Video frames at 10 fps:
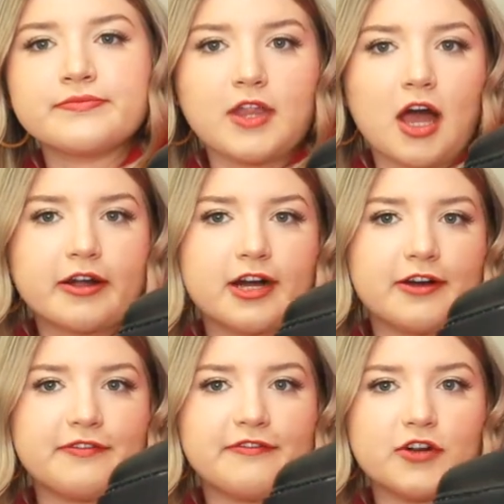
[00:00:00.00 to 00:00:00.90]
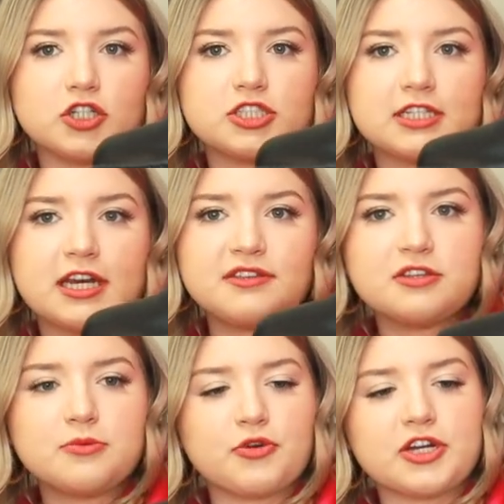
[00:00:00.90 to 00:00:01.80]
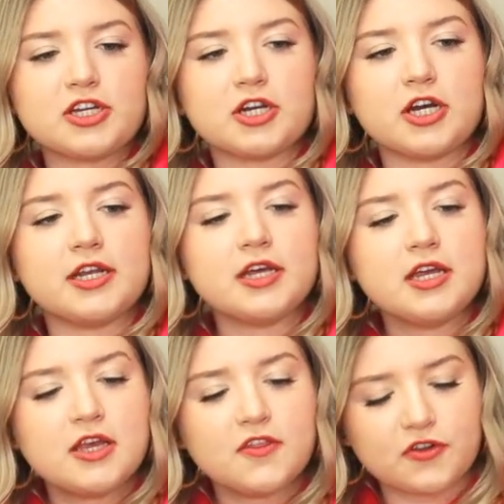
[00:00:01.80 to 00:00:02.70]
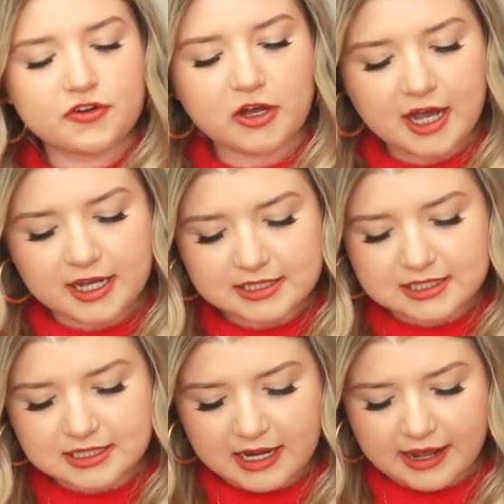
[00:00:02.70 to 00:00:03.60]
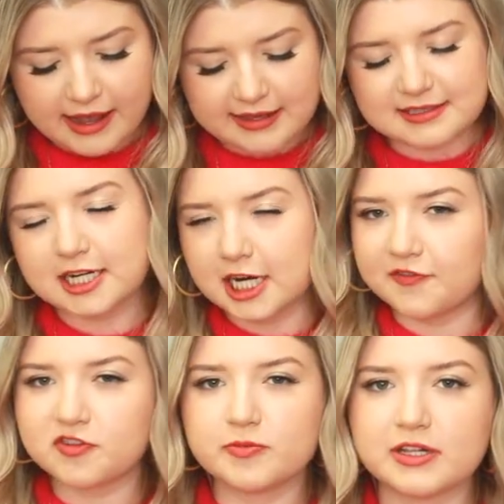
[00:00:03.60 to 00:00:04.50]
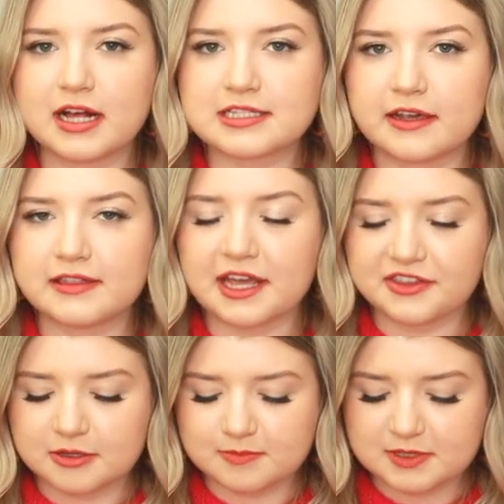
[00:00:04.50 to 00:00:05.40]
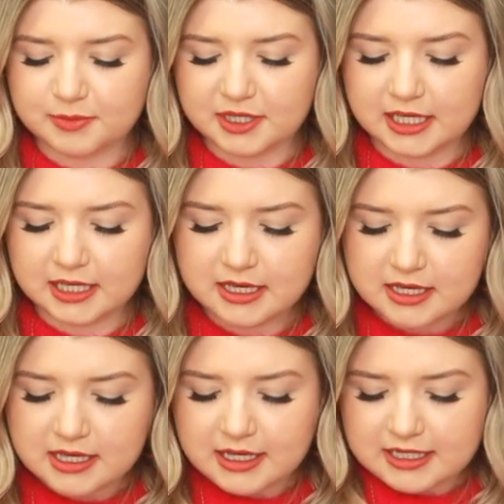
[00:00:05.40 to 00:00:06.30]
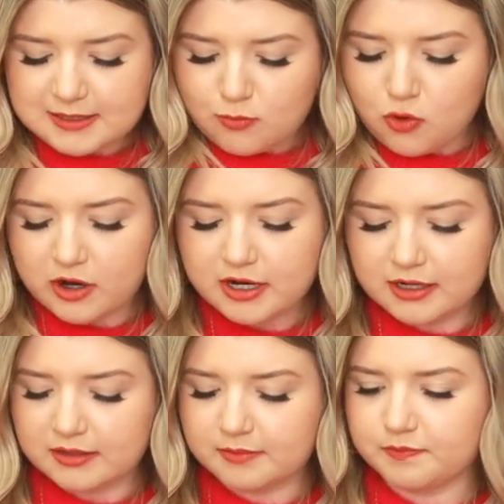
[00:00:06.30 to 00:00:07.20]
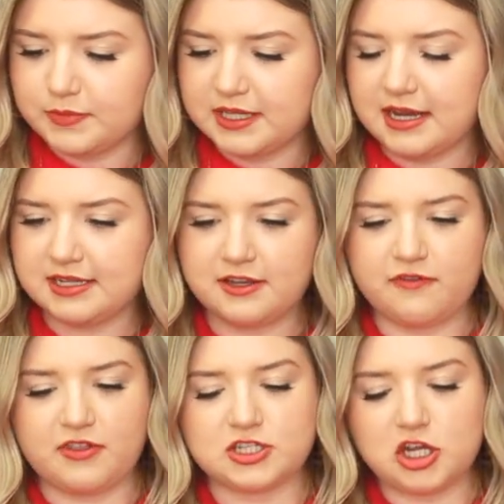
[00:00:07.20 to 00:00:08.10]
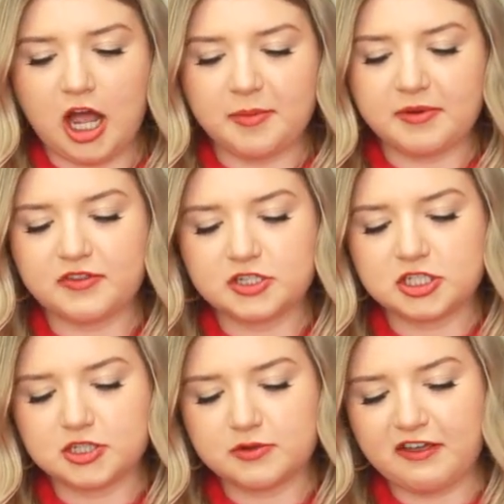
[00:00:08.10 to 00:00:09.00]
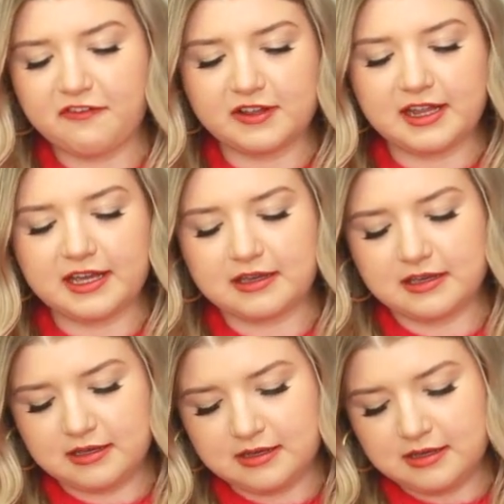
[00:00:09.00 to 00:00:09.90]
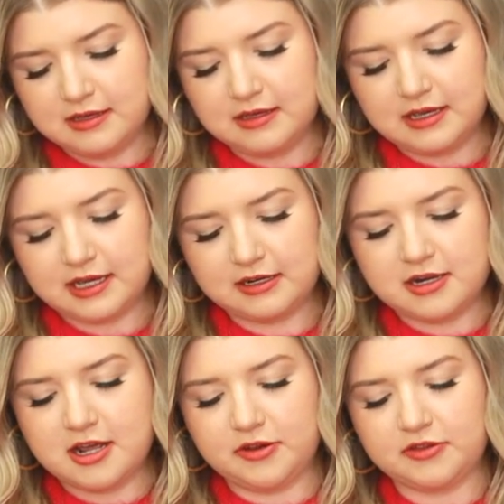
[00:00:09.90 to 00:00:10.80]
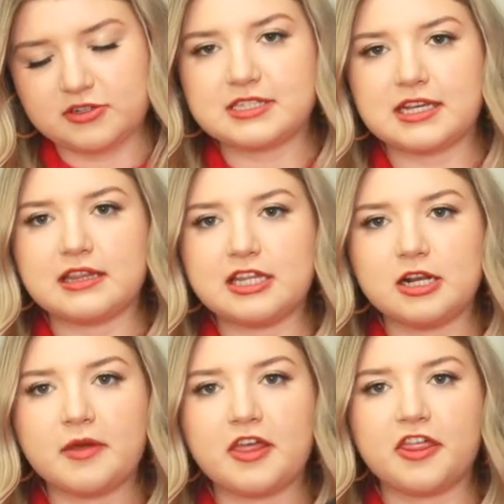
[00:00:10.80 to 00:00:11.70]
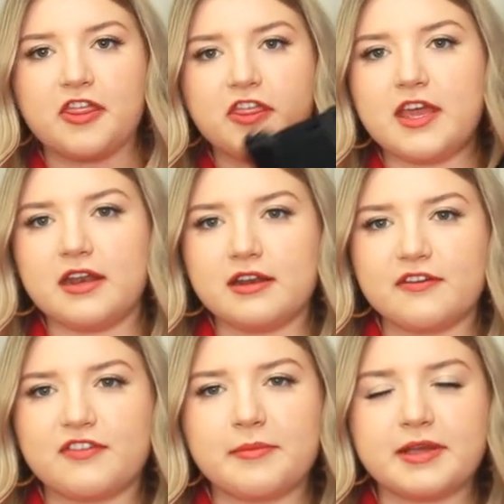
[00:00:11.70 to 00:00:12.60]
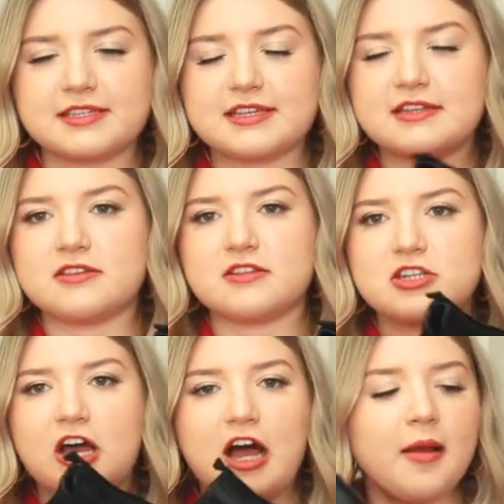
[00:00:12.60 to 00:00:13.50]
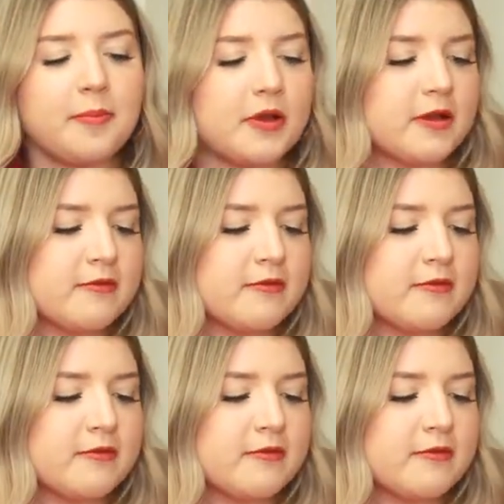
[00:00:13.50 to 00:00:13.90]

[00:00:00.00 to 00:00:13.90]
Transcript: knockoff version. I think they're pretty good. They're not as comfortable as I'd like them to be. It's more because of the top of the shoe. I feel like, I don't know, they're just like a little bit thin, if that makes sense, on the top.